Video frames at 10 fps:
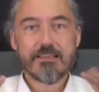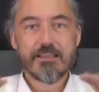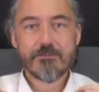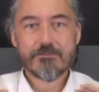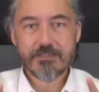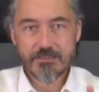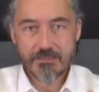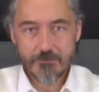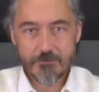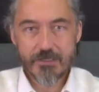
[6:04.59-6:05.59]
Life
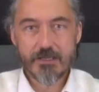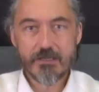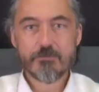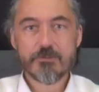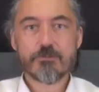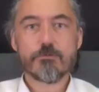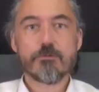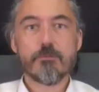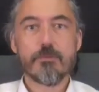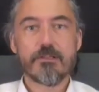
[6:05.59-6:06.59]
suddenly becomes
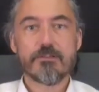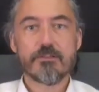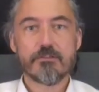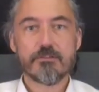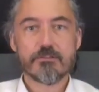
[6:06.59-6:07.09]
two-dimensional.